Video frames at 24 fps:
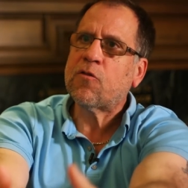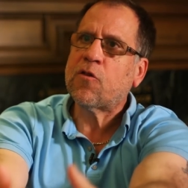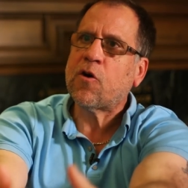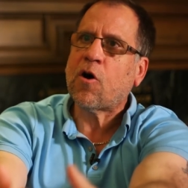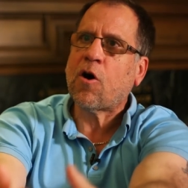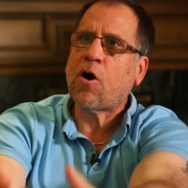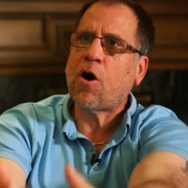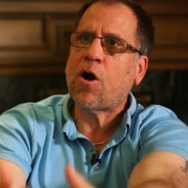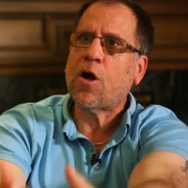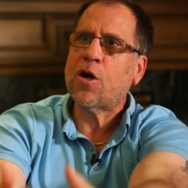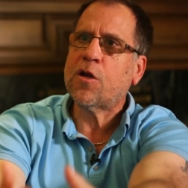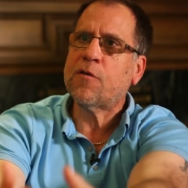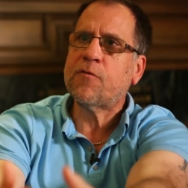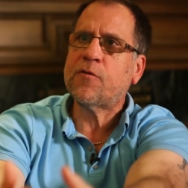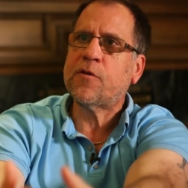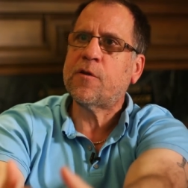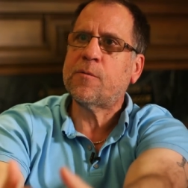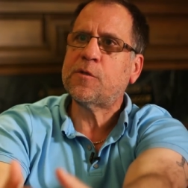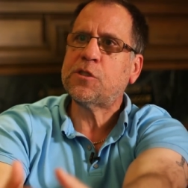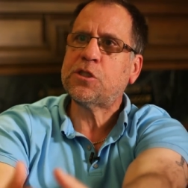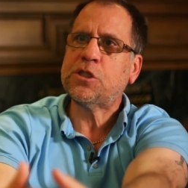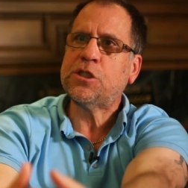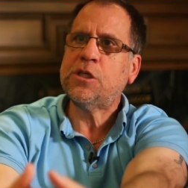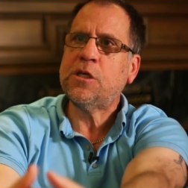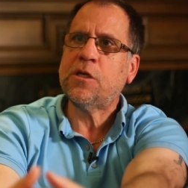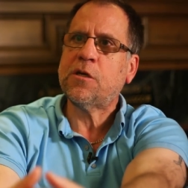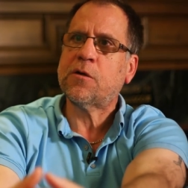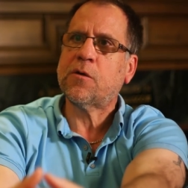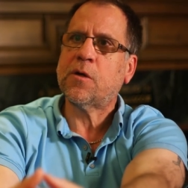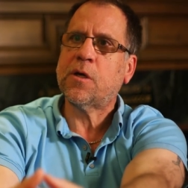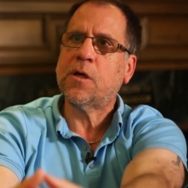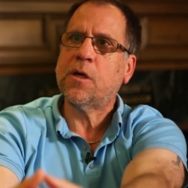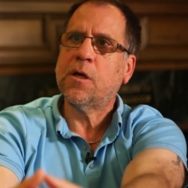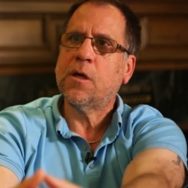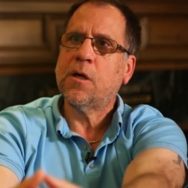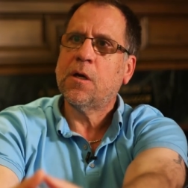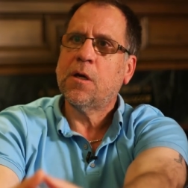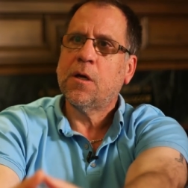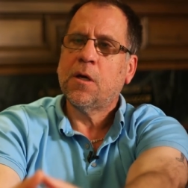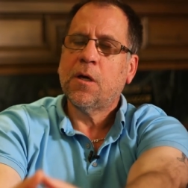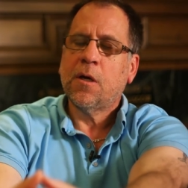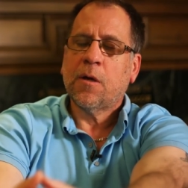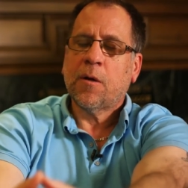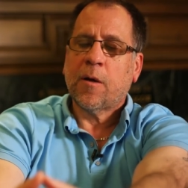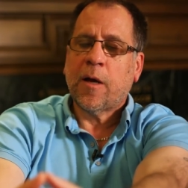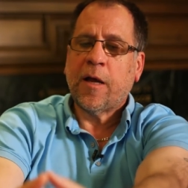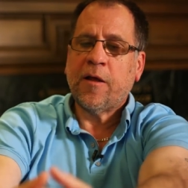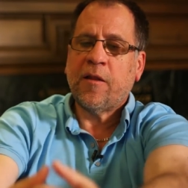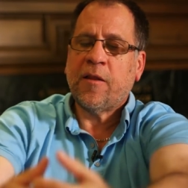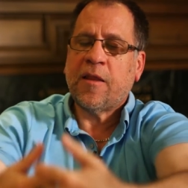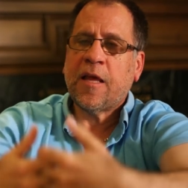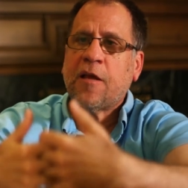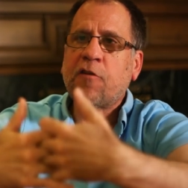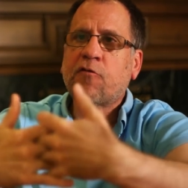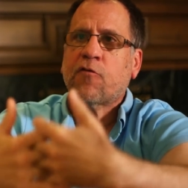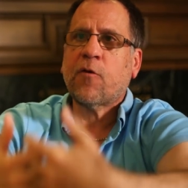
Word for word: the heart of their machinery. Mm. And they